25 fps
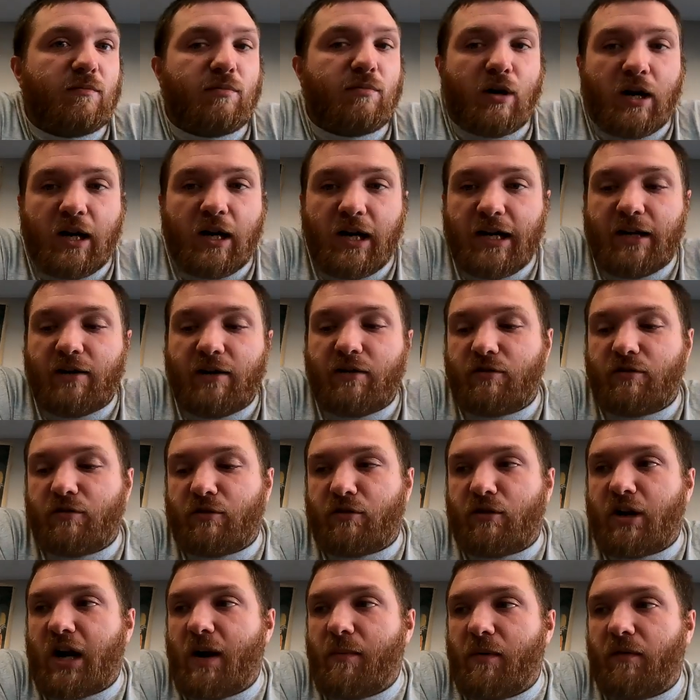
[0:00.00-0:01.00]
probably get into
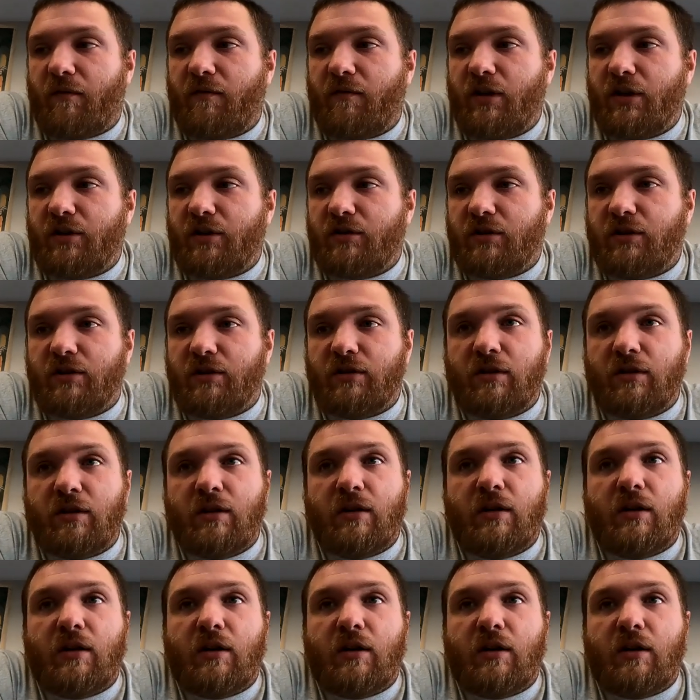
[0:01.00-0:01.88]
crappie fishing,